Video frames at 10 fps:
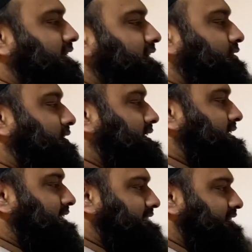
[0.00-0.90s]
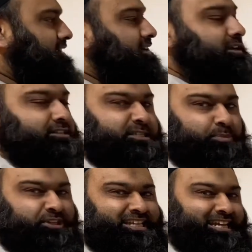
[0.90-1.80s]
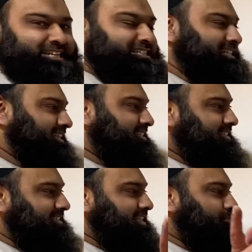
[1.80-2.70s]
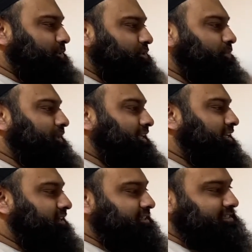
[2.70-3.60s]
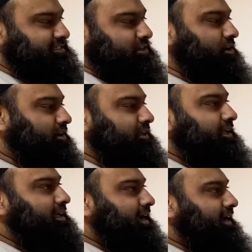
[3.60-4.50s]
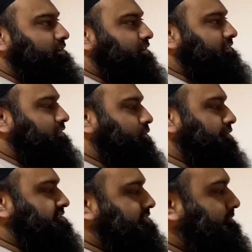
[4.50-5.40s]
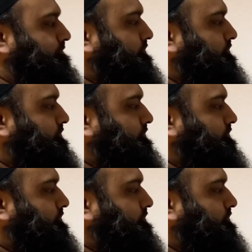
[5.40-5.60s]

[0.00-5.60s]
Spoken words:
learn on this lesson. Spontaneous things. These happen on the weekly classes a lot and on the course.